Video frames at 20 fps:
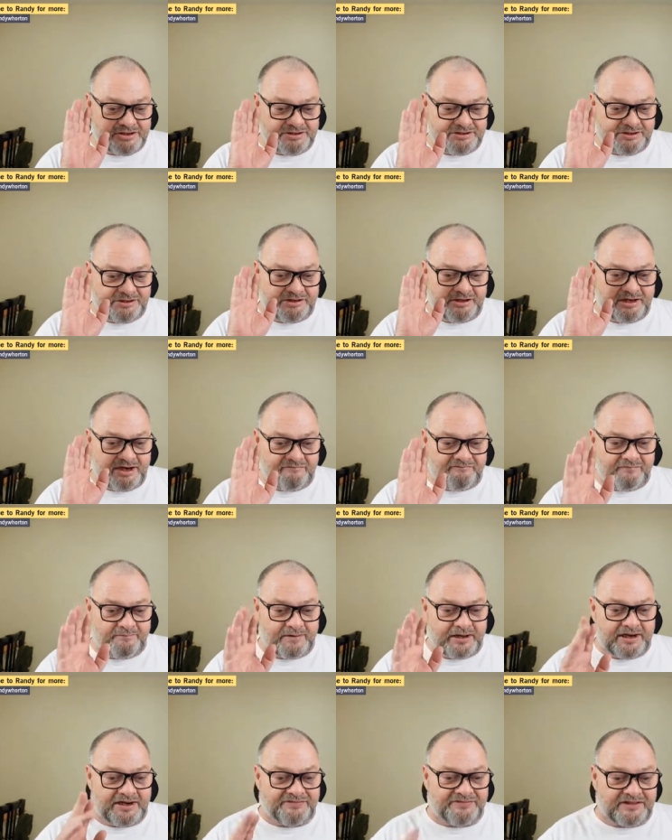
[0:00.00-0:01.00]
Onion,
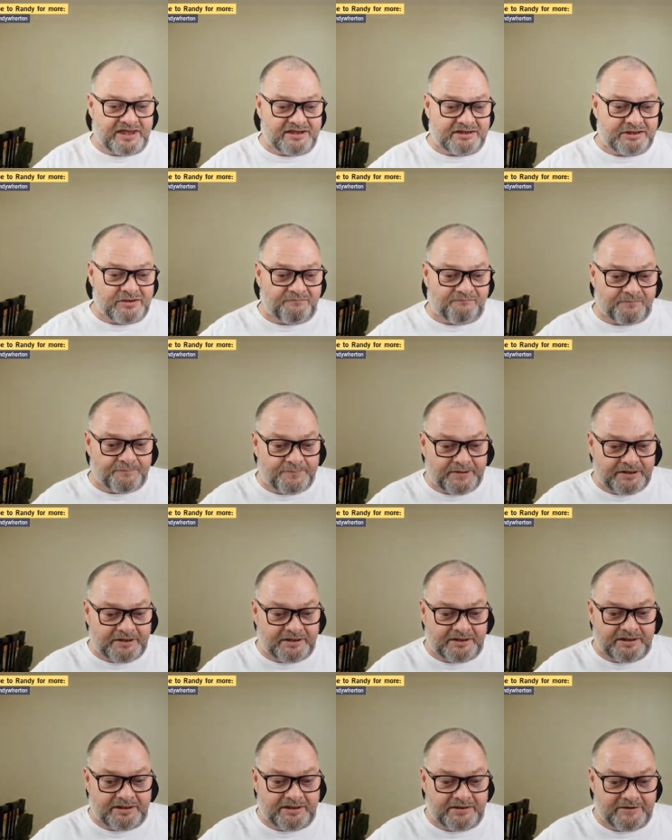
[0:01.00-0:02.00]
everybody, thank you for
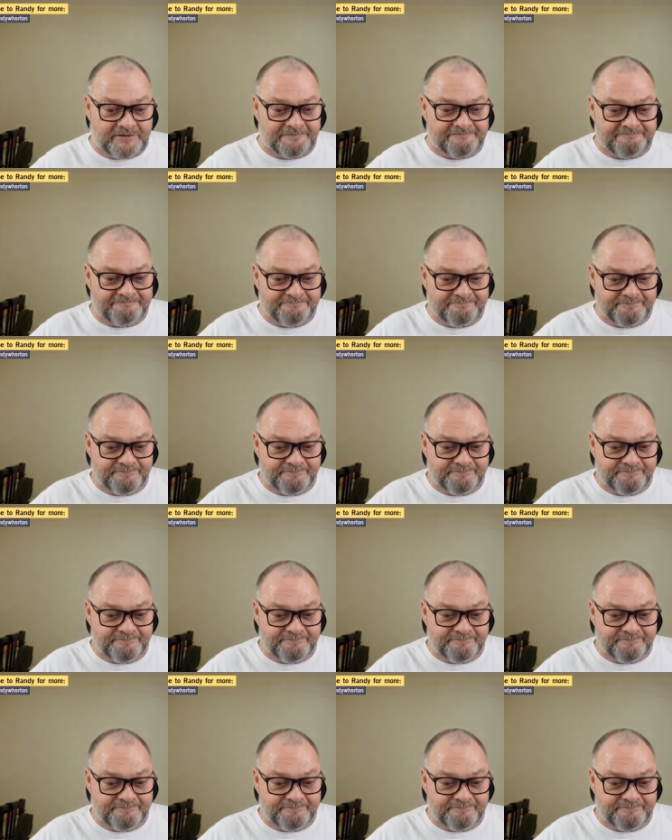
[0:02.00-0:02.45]
being here.